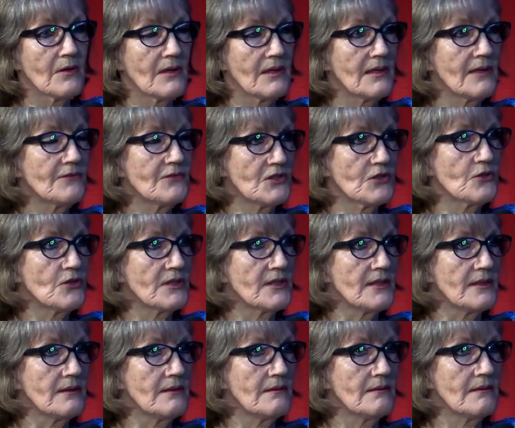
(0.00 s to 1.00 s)
I love
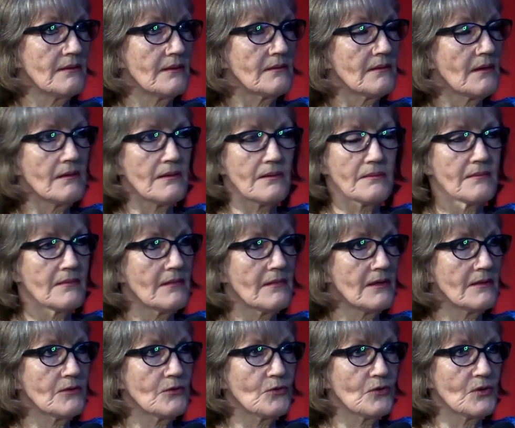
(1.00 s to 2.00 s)
Turkey.
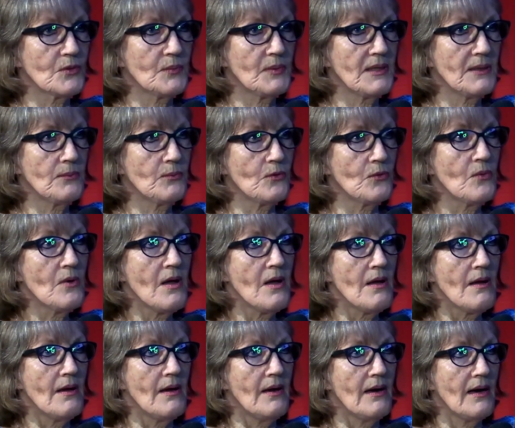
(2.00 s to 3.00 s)
I thought the people...
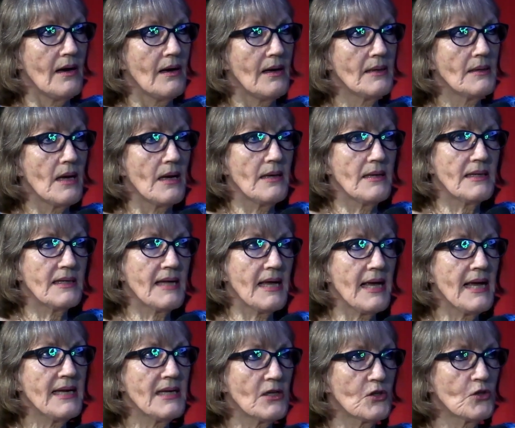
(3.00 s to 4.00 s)
And
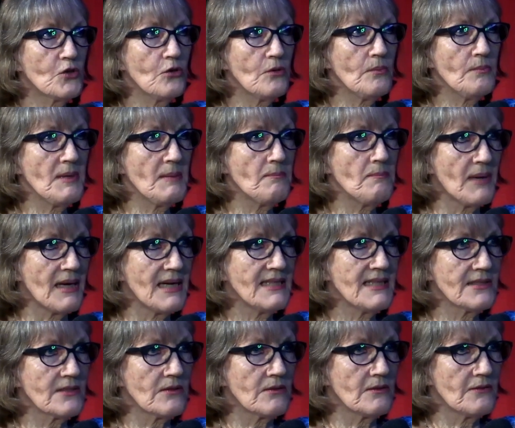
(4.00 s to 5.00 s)
again, it could be
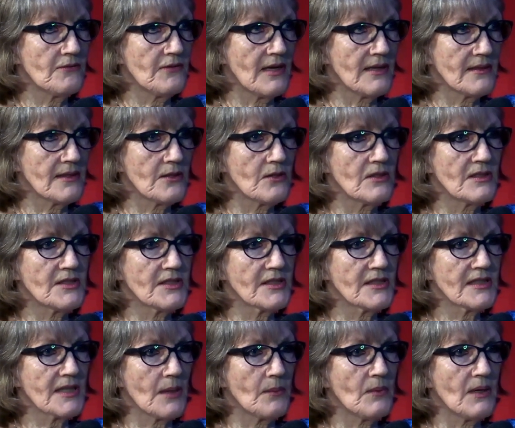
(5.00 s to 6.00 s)
based on the fact that I'd just
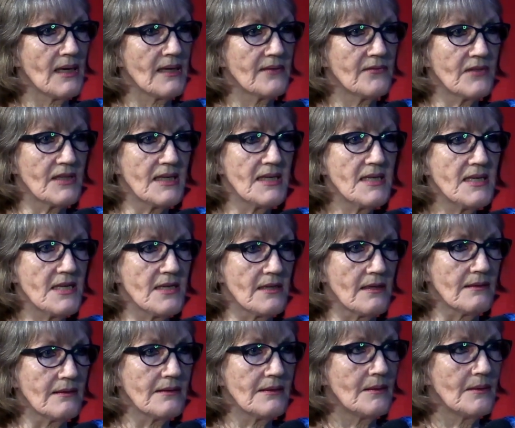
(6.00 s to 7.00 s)
come out of
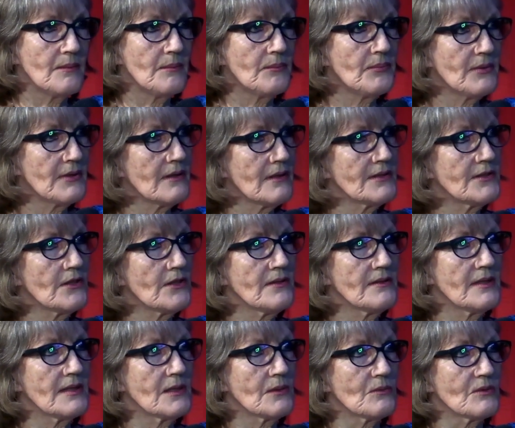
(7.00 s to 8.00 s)
India, but I don't
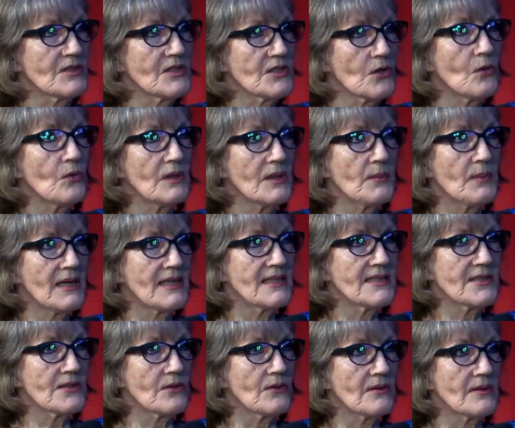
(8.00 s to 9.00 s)
think it was solely
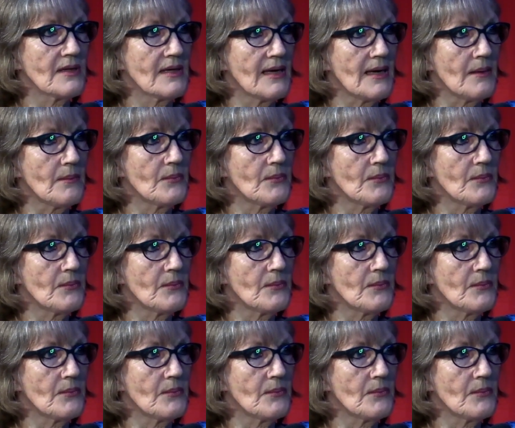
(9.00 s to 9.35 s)
based on that.